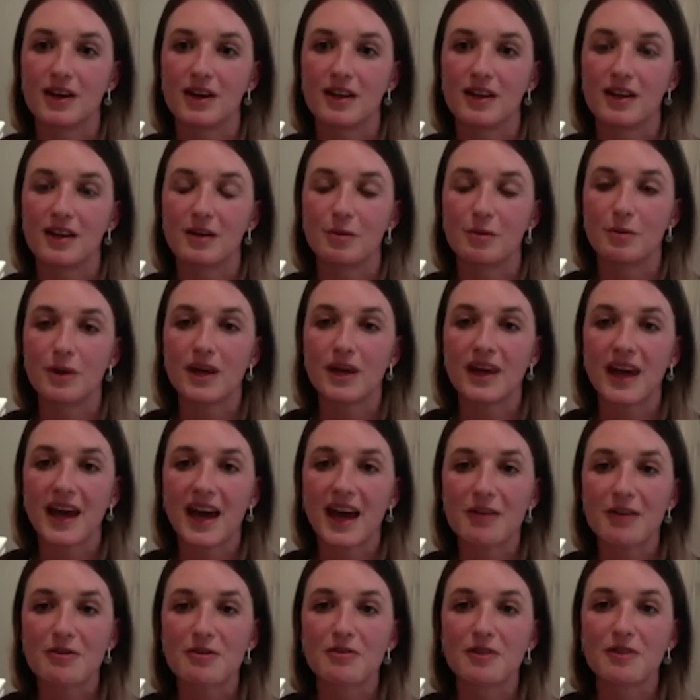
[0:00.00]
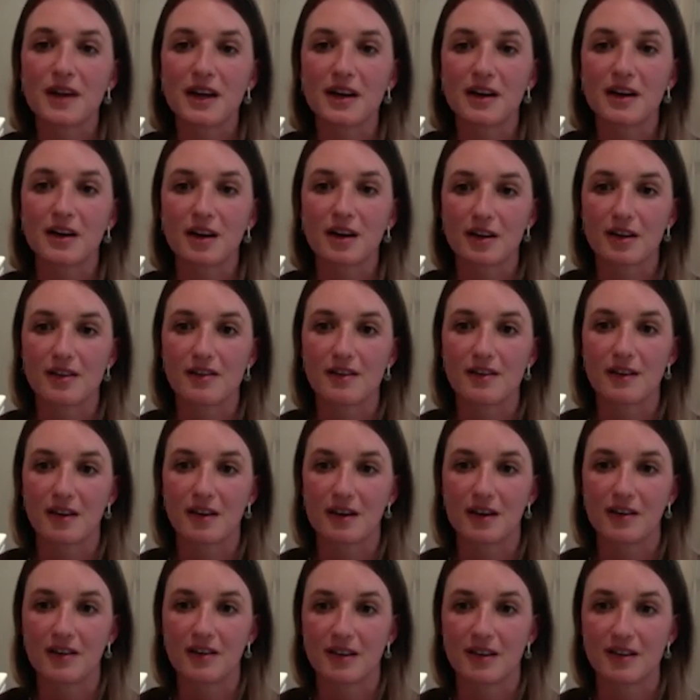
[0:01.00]
that we can reflect God's
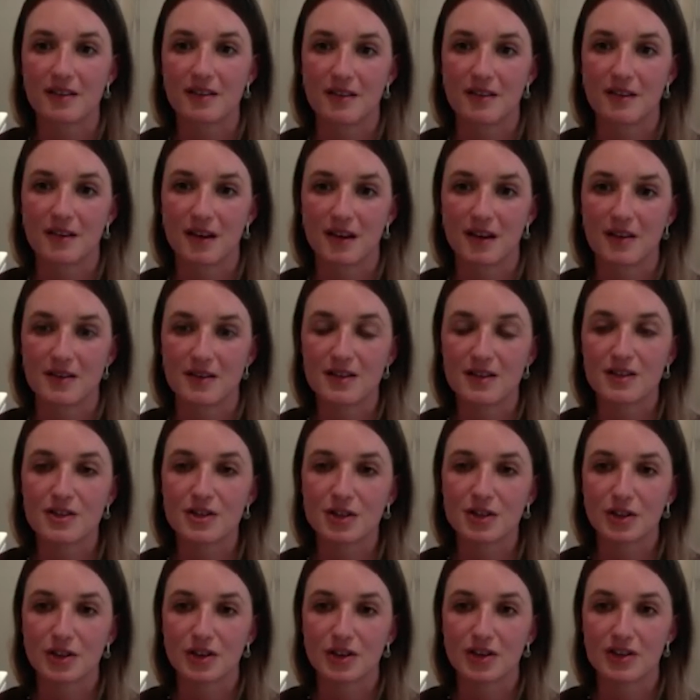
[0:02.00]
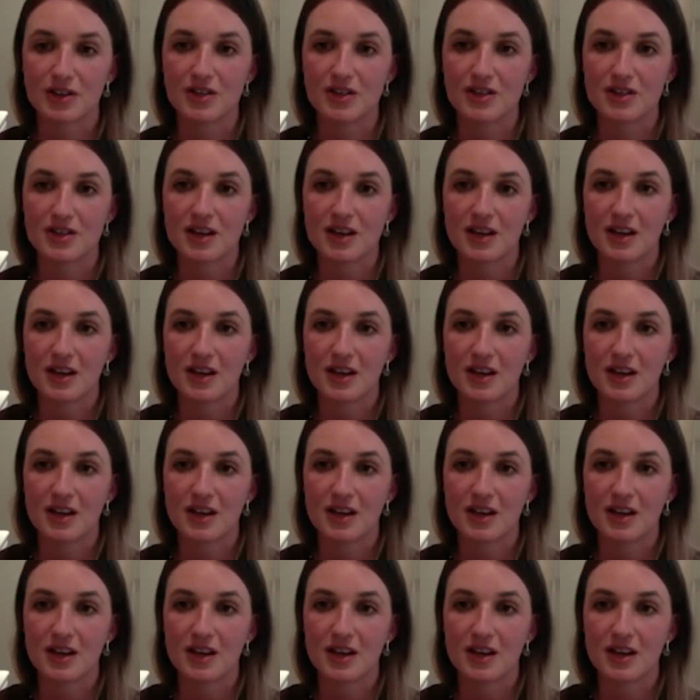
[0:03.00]
heart as the church,